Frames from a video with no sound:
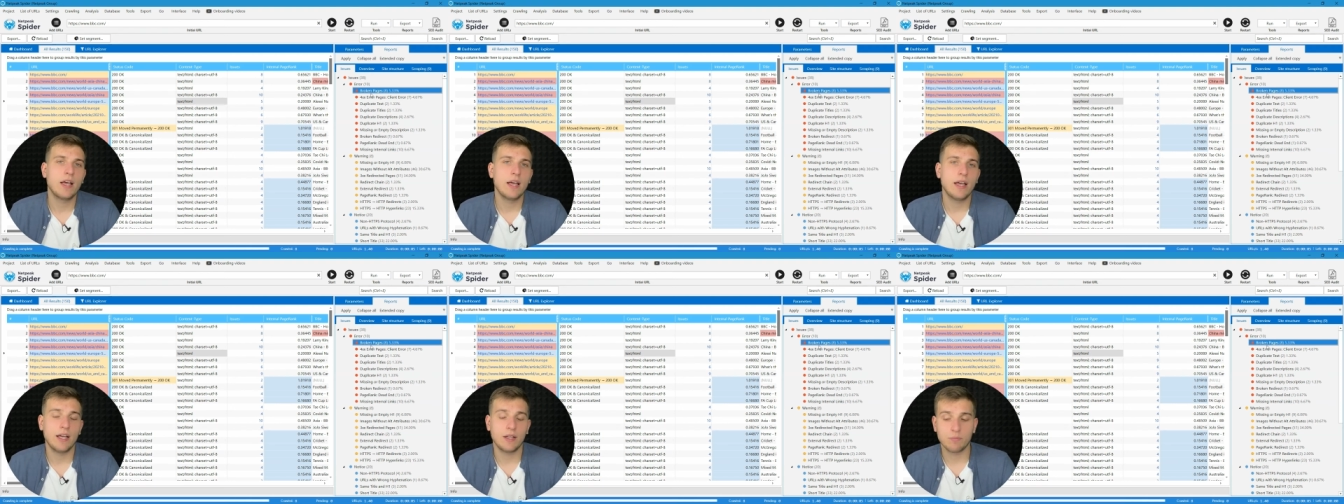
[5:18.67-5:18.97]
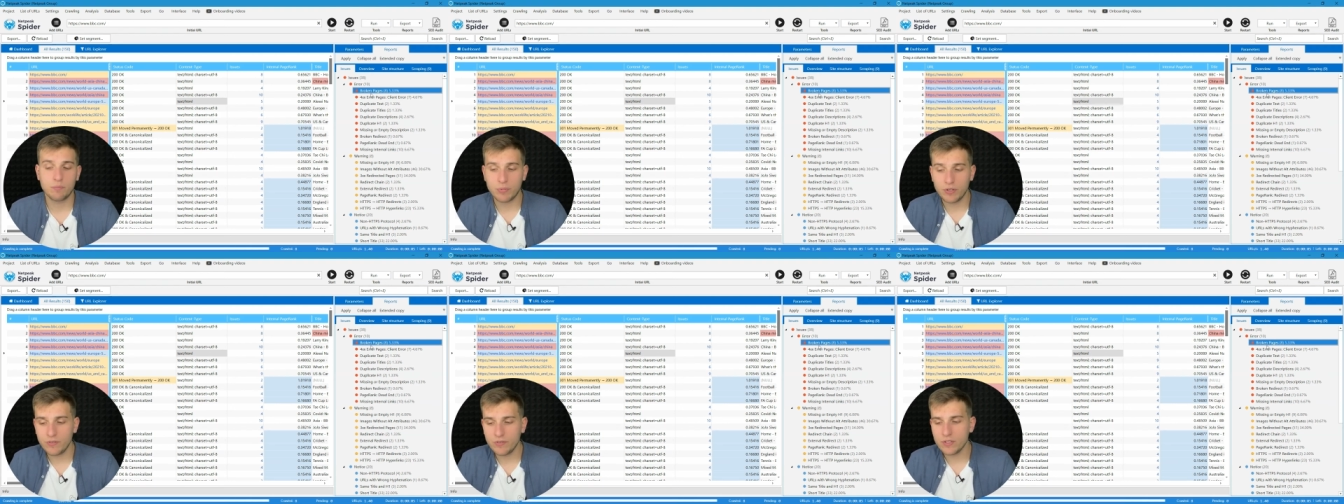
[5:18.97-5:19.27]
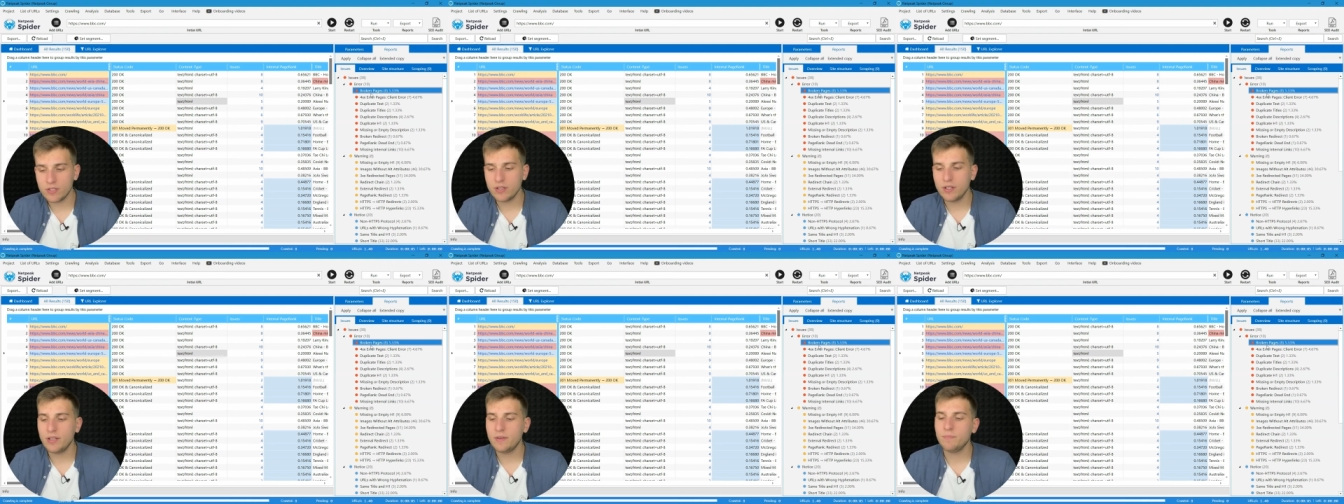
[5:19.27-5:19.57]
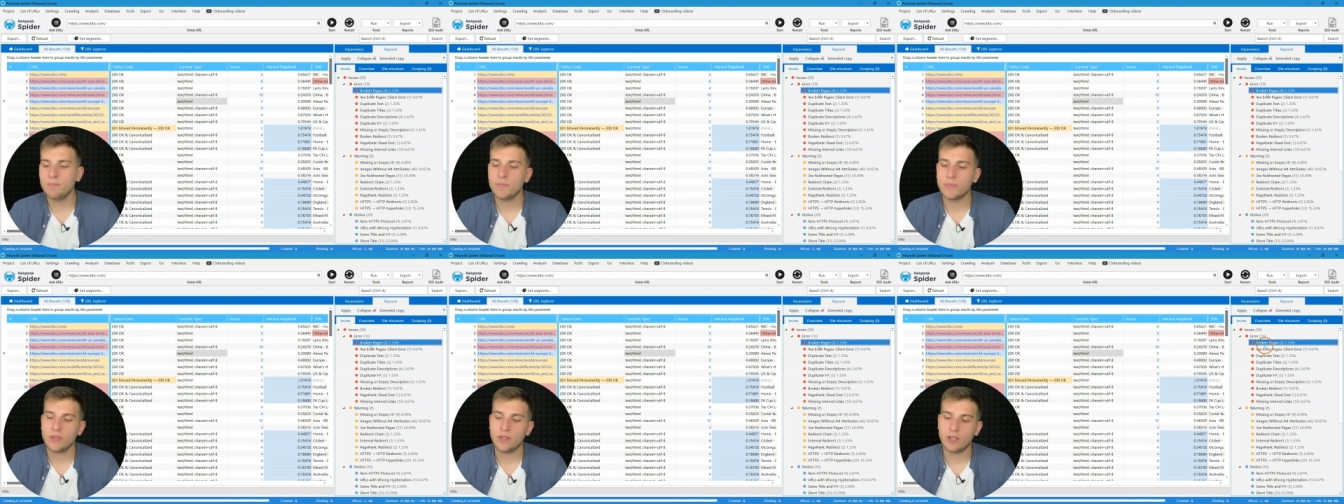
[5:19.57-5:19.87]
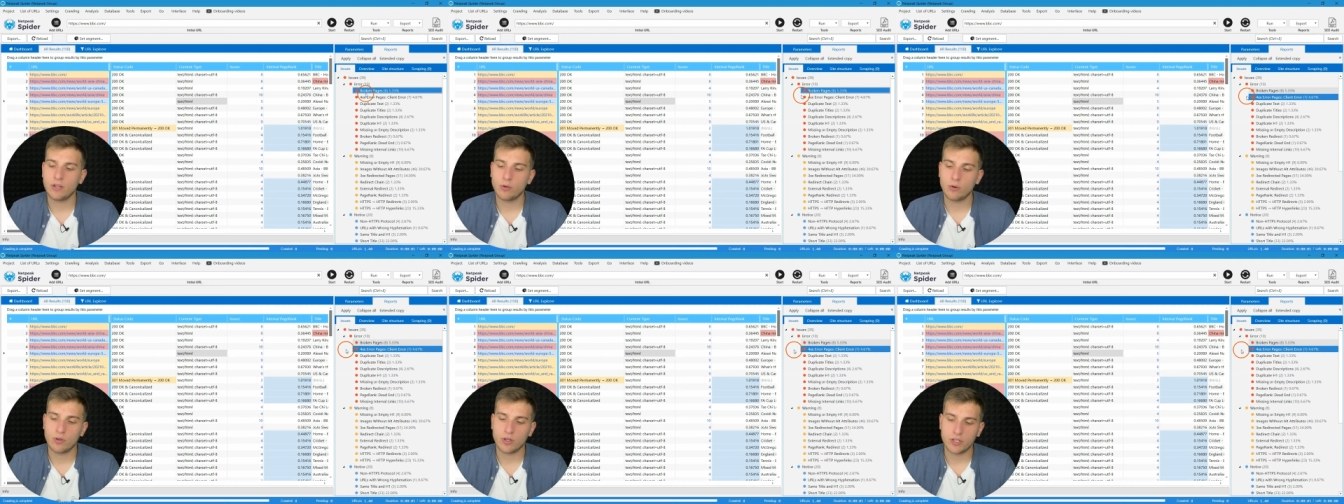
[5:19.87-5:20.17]
And previously,
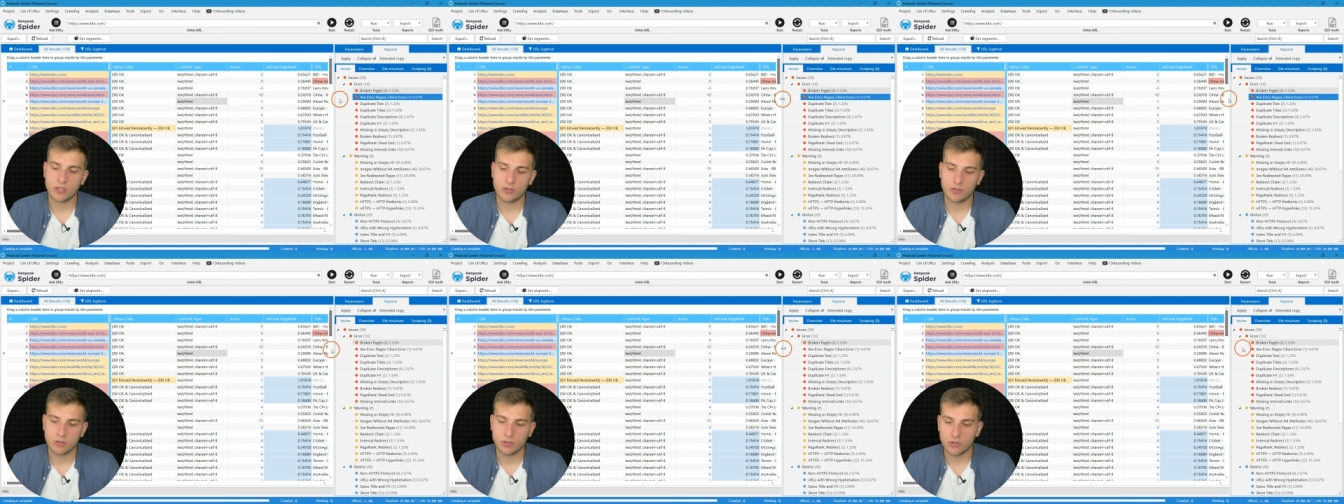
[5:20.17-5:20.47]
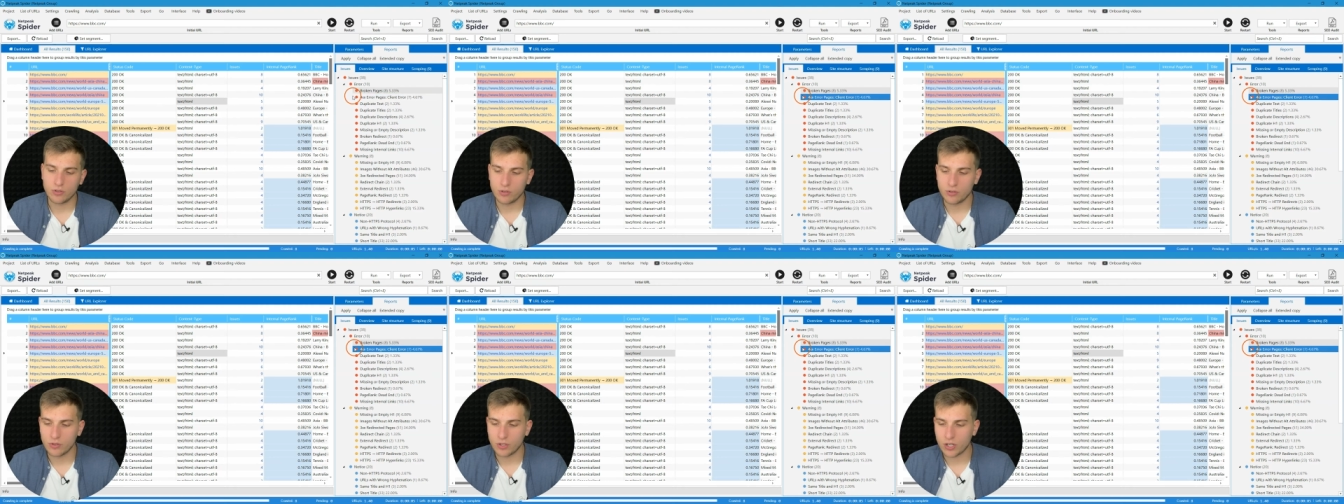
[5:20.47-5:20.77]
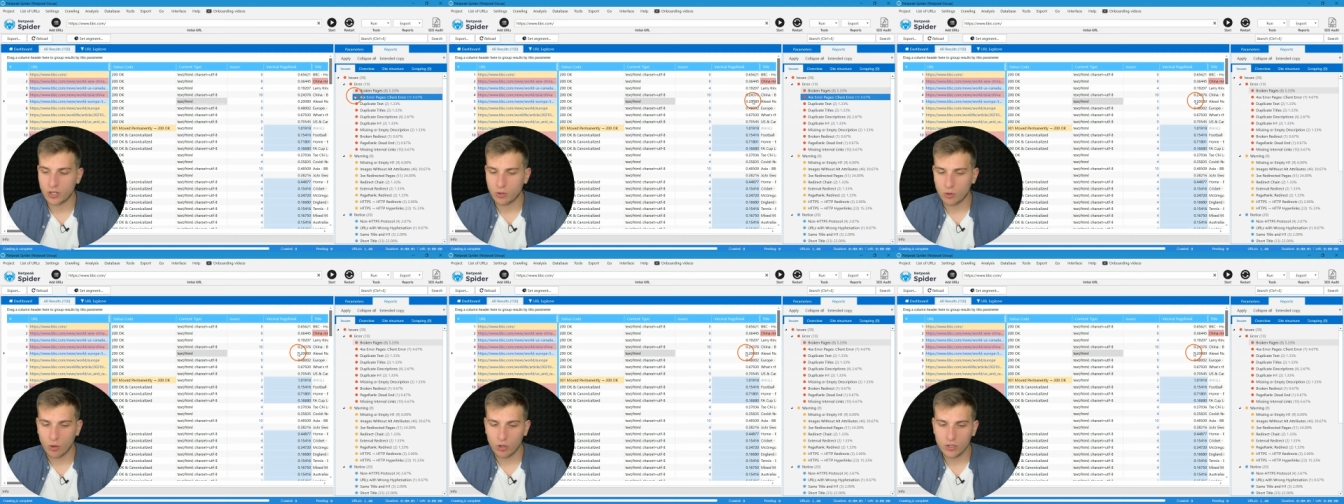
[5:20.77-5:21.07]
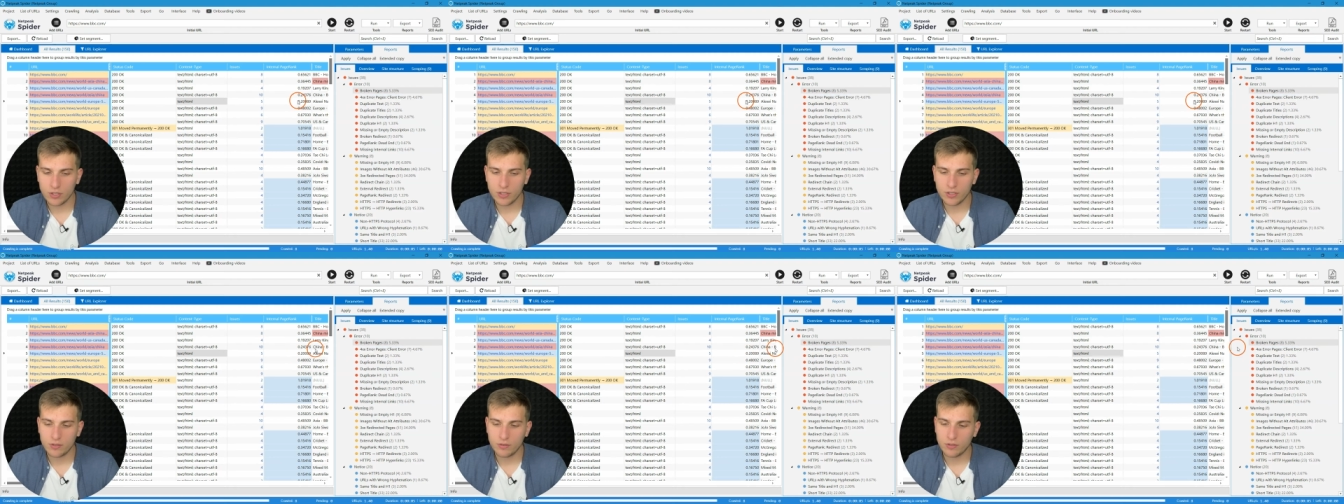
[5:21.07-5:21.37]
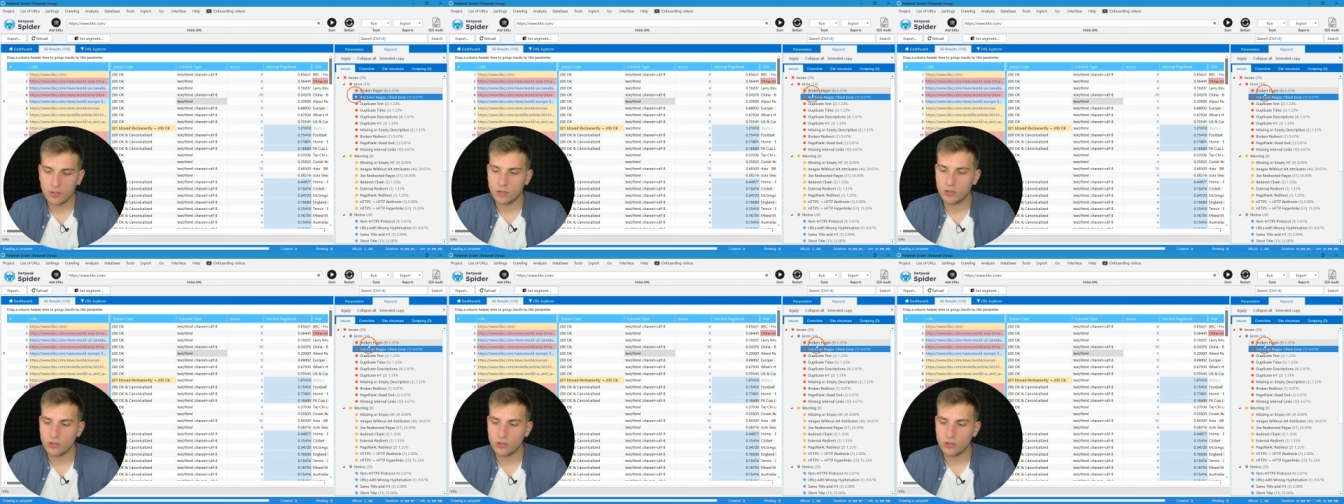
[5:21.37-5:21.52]
in order to recrawl it,